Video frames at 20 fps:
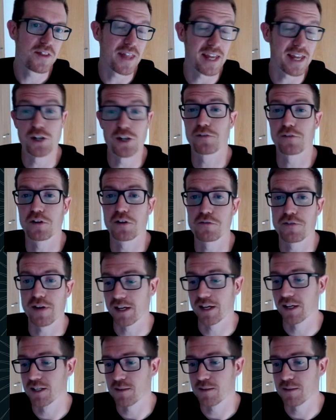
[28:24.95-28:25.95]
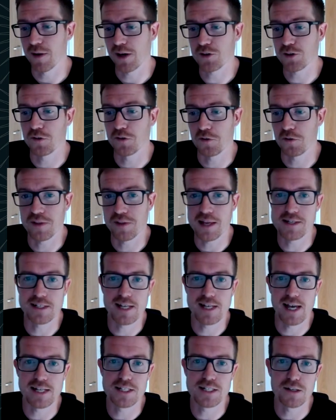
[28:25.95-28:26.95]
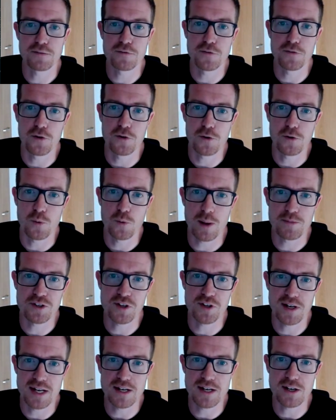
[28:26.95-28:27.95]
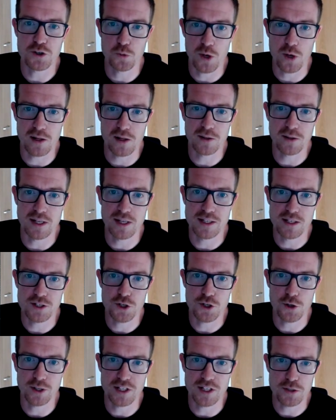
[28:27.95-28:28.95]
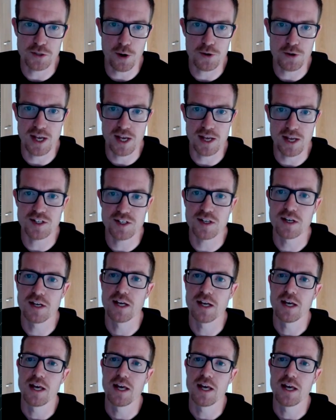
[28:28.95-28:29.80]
They could have configured Microsoft Authenticator for web sign-in as well during this process.